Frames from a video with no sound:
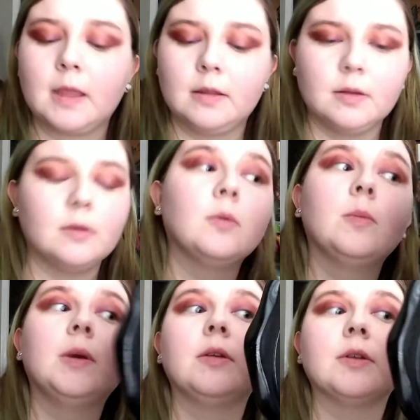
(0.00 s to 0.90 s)
then I would
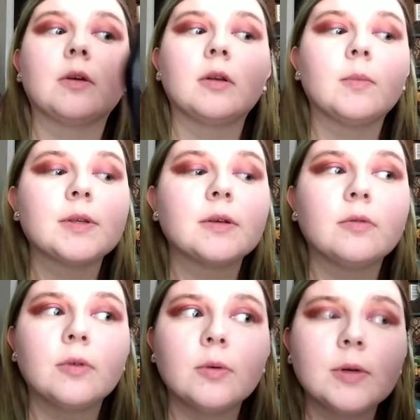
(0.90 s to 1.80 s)
be talking to myself
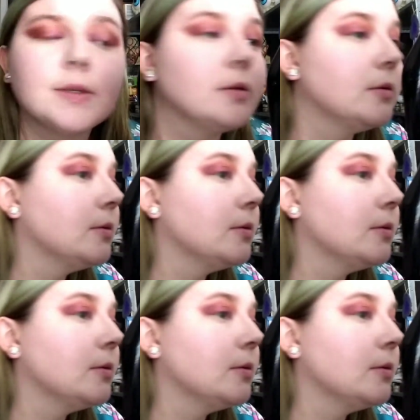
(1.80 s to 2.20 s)
for no reason.